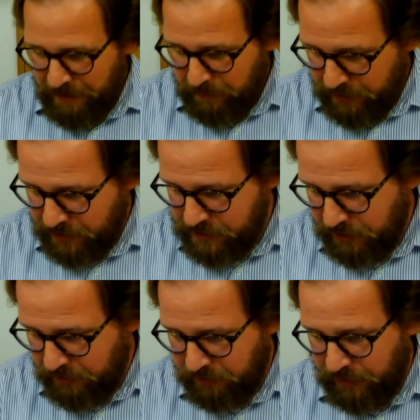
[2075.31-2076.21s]
because he or,
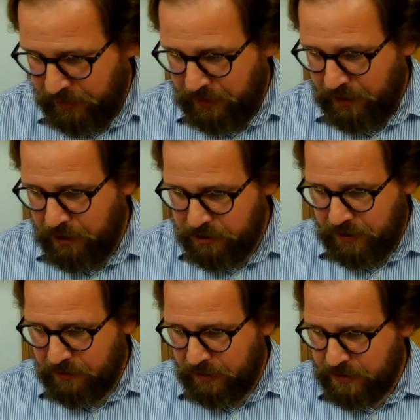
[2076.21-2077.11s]
he or she
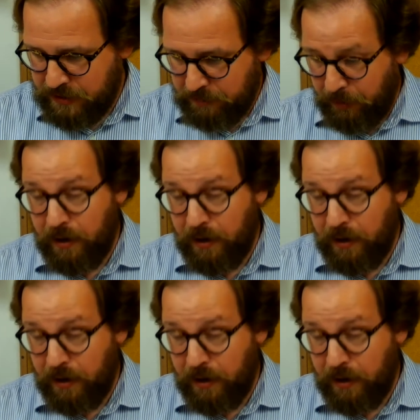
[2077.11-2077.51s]
thinks it's a part